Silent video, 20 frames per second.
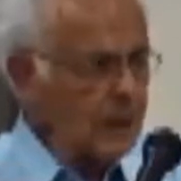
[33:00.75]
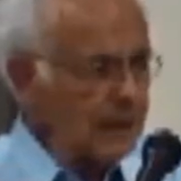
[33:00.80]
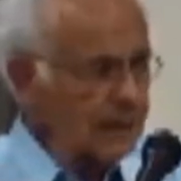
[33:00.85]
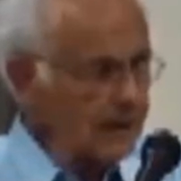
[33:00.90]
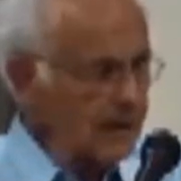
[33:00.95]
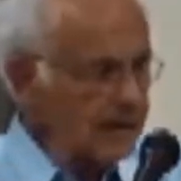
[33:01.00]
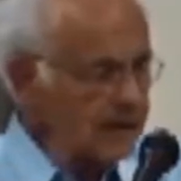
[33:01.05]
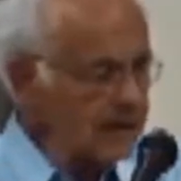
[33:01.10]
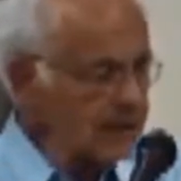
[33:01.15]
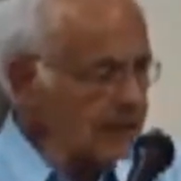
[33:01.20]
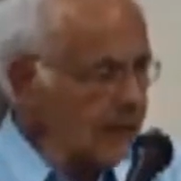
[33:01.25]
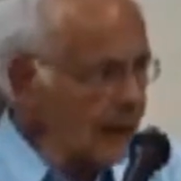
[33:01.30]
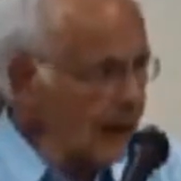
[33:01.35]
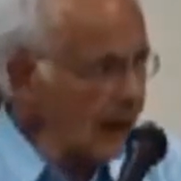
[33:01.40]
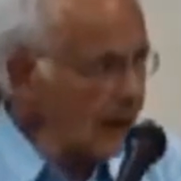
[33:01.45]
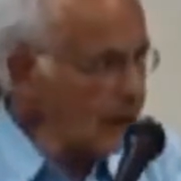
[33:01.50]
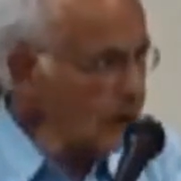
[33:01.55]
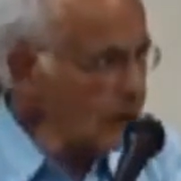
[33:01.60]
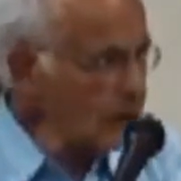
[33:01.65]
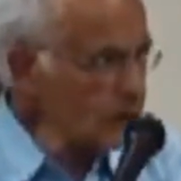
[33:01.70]
made
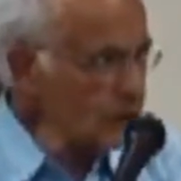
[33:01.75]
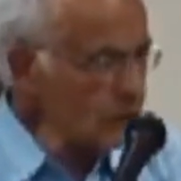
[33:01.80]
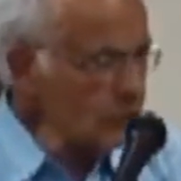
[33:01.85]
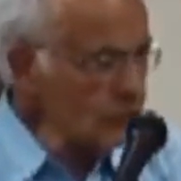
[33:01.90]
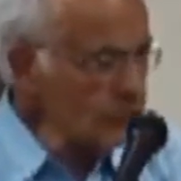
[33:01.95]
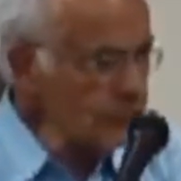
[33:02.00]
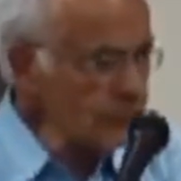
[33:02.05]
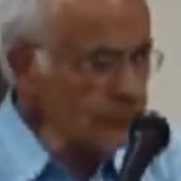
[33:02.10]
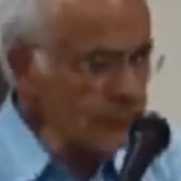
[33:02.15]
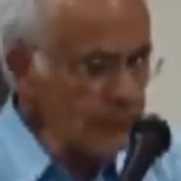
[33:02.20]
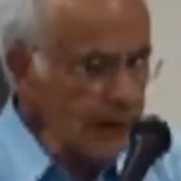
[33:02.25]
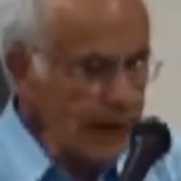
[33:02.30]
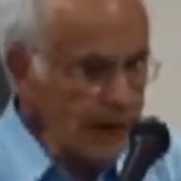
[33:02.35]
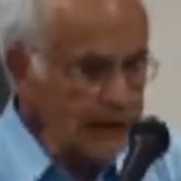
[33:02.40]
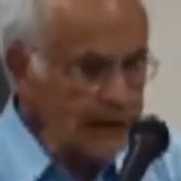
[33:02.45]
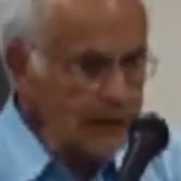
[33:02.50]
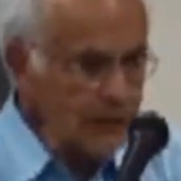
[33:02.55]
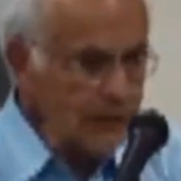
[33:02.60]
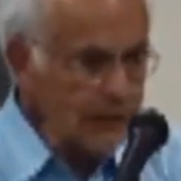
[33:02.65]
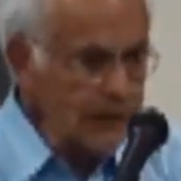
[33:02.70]
Aliyah, what do you
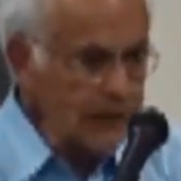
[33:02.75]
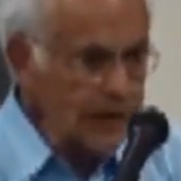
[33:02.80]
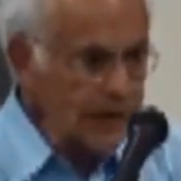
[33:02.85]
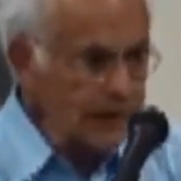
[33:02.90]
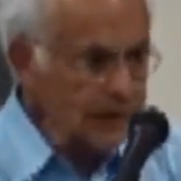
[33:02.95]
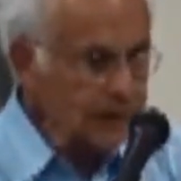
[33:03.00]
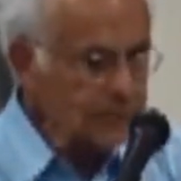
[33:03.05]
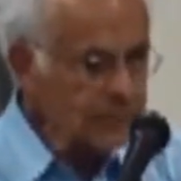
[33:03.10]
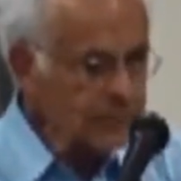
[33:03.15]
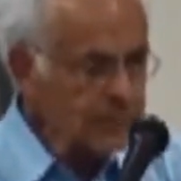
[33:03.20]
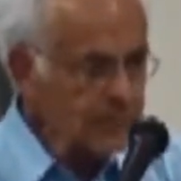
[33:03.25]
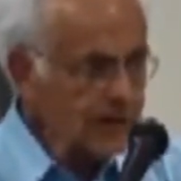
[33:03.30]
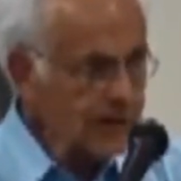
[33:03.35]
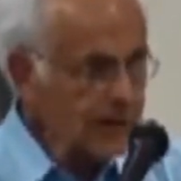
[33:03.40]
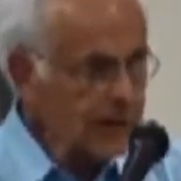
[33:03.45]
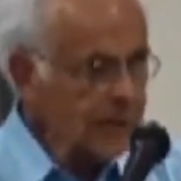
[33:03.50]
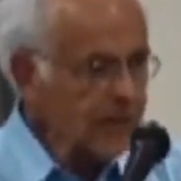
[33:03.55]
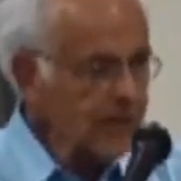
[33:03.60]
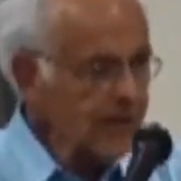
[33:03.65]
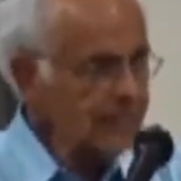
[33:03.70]
demand of them?
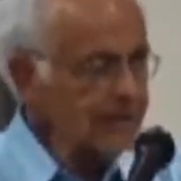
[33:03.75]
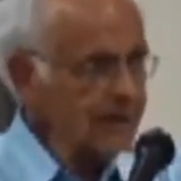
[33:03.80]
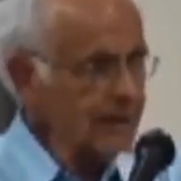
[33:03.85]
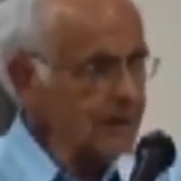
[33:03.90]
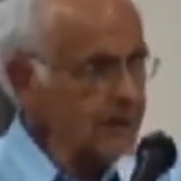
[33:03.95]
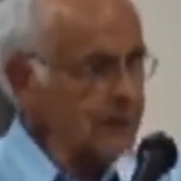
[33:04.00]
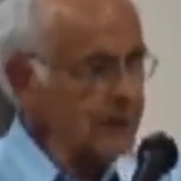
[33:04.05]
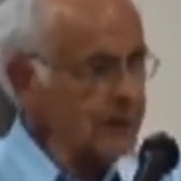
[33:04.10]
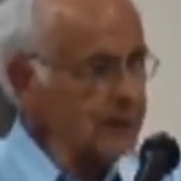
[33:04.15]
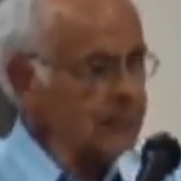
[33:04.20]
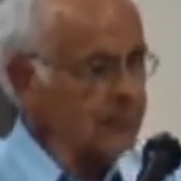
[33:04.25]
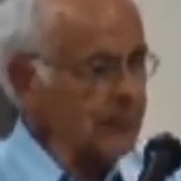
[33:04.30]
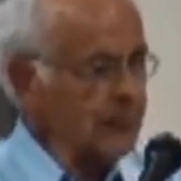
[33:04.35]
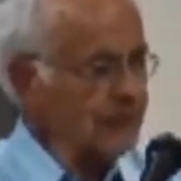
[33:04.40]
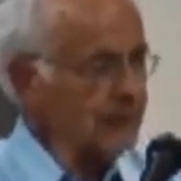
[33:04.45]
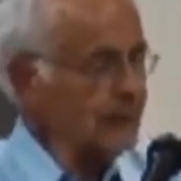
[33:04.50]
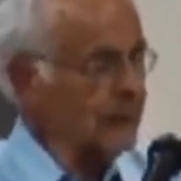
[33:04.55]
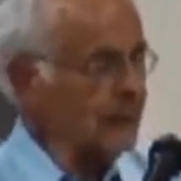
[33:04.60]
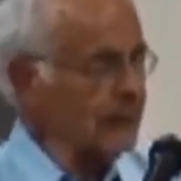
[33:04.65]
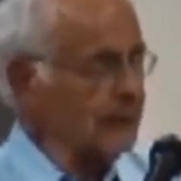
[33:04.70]
Let them be
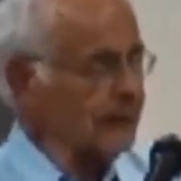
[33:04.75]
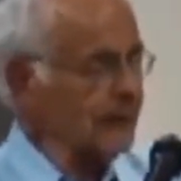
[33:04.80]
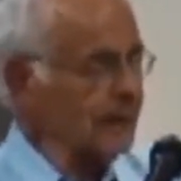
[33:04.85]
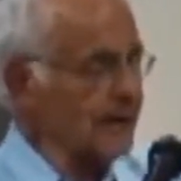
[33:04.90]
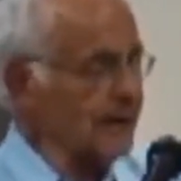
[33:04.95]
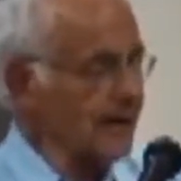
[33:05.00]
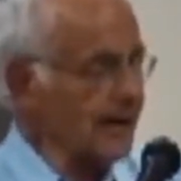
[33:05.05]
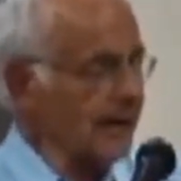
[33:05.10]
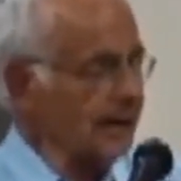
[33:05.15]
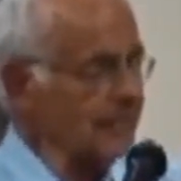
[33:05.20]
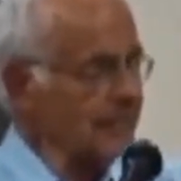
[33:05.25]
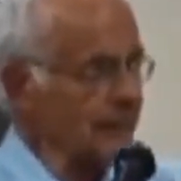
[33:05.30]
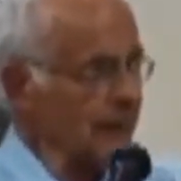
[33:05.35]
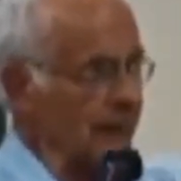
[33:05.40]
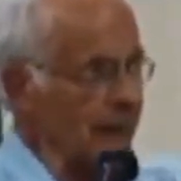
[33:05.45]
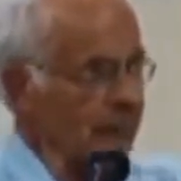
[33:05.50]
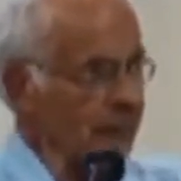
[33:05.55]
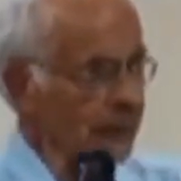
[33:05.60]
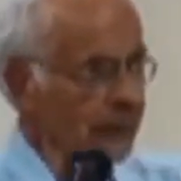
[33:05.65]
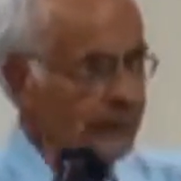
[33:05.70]
peaceful in the land
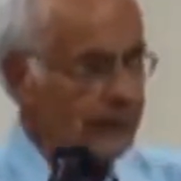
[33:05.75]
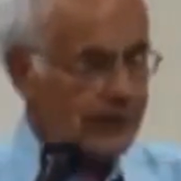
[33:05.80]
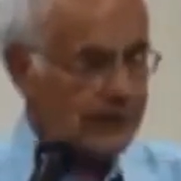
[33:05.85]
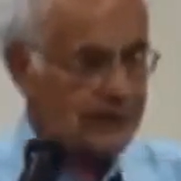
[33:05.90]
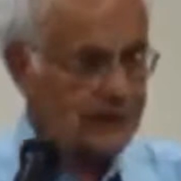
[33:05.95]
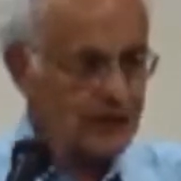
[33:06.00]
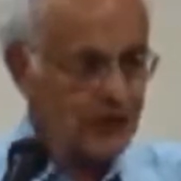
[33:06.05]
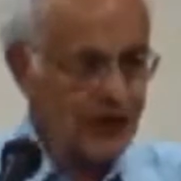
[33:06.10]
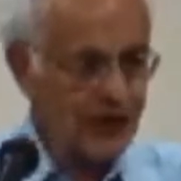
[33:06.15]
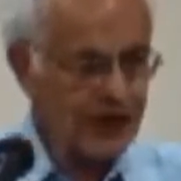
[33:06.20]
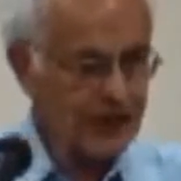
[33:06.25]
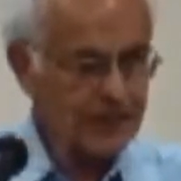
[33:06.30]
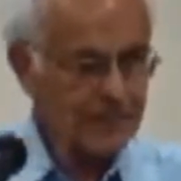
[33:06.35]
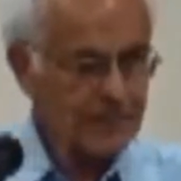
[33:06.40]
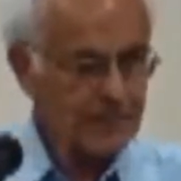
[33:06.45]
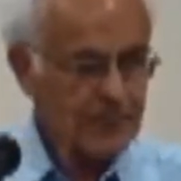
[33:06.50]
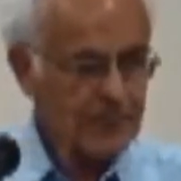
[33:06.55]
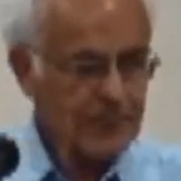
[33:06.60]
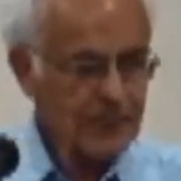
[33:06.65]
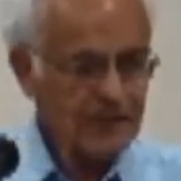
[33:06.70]
of Israel.
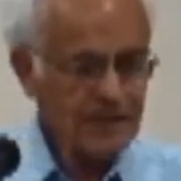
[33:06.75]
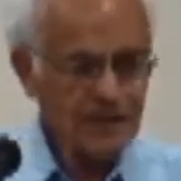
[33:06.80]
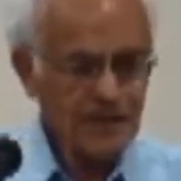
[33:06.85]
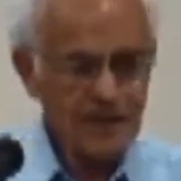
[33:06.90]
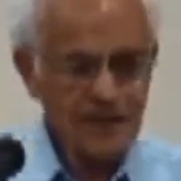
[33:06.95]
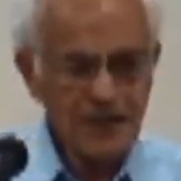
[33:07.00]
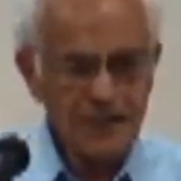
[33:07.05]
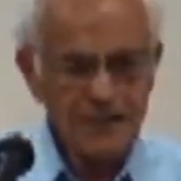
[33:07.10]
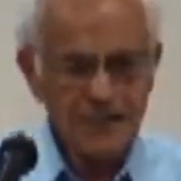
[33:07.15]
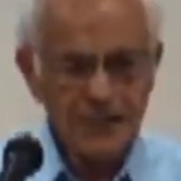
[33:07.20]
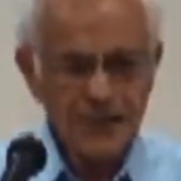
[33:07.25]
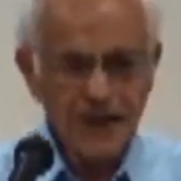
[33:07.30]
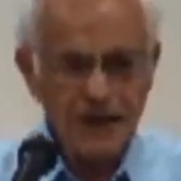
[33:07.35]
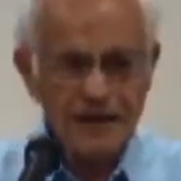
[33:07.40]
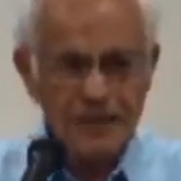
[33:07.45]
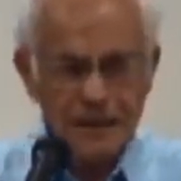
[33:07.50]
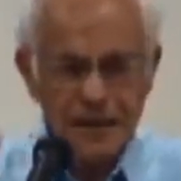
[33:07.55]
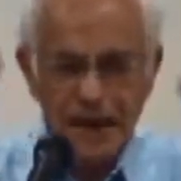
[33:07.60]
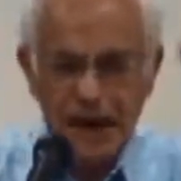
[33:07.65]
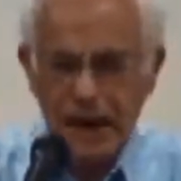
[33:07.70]
There is an
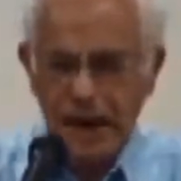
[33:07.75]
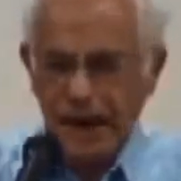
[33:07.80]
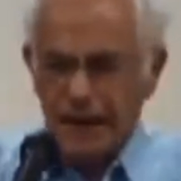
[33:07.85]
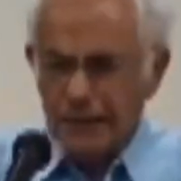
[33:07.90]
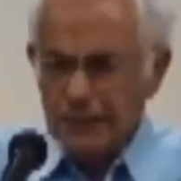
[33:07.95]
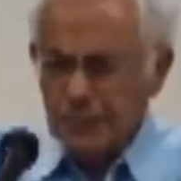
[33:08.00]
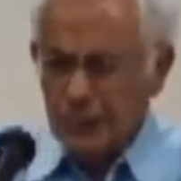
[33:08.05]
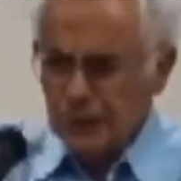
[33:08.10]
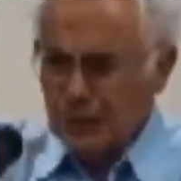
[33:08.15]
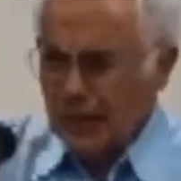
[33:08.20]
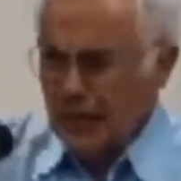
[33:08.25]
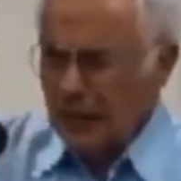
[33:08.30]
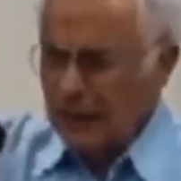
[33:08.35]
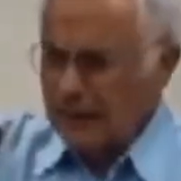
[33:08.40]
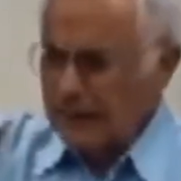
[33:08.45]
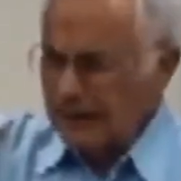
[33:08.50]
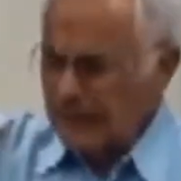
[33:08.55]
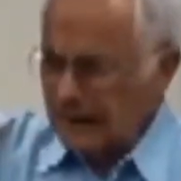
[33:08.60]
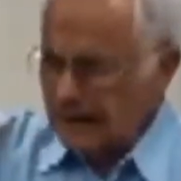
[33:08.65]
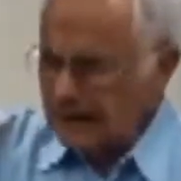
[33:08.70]
Aliyah after the
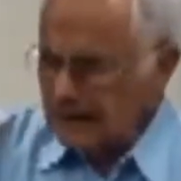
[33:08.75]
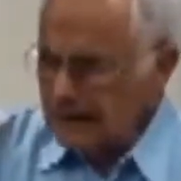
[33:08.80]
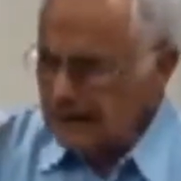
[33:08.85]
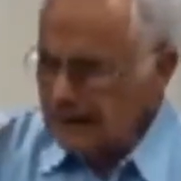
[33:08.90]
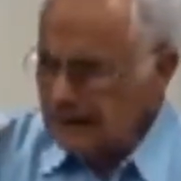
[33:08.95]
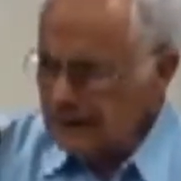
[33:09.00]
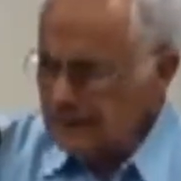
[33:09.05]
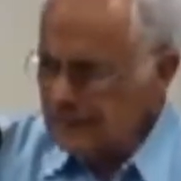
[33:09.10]
Aliyah.